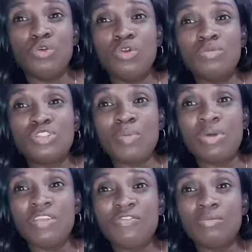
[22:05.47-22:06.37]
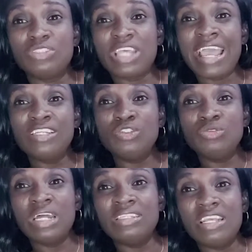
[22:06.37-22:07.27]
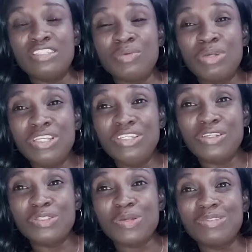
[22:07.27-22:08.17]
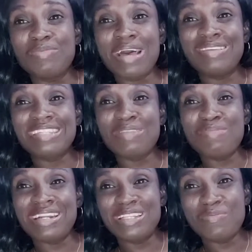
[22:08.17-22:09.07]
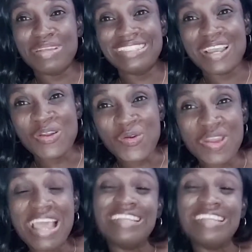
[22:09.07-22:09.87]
groom somebody from childhood and then somebody just comes from outside, marry the person and go.